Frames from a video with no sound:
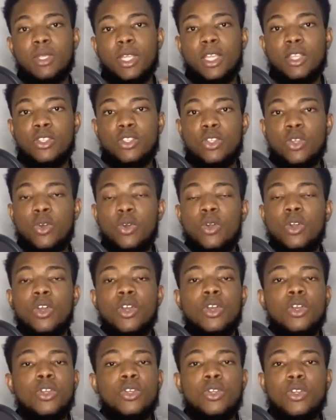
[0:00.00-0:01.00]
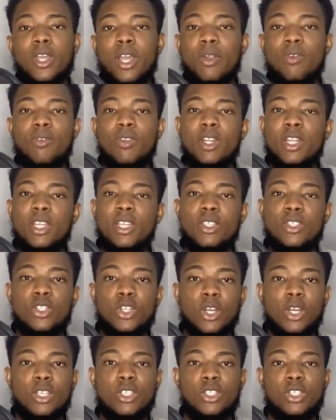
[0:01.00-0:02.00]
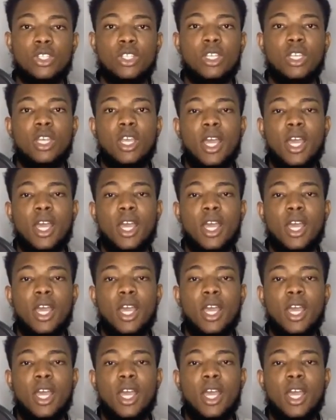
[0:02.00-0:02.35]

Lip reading: And so you can't really judge